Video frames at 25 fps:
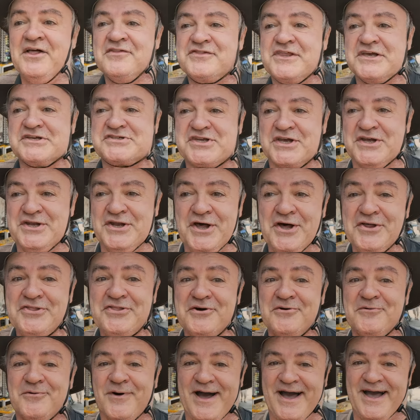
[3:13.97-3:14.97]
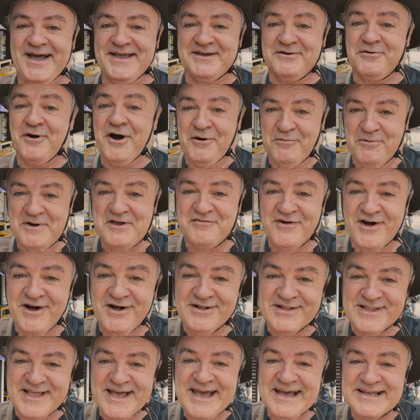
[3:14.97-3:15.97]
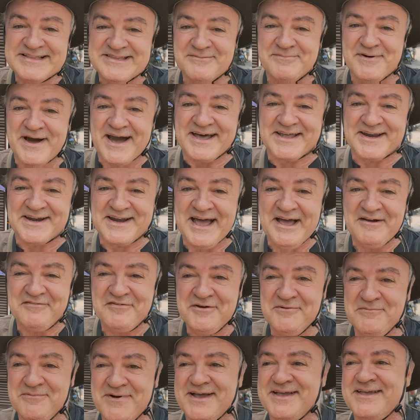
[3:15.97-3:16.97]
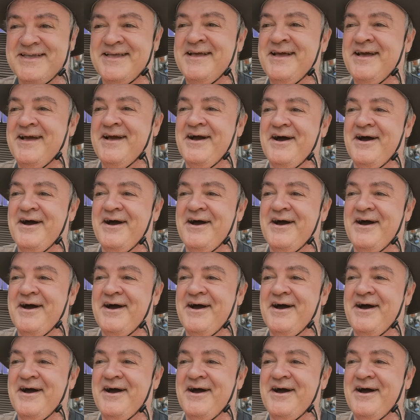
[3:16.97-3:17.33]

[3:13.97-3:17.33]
There's another way. Well, we've all heard about it, haven't we?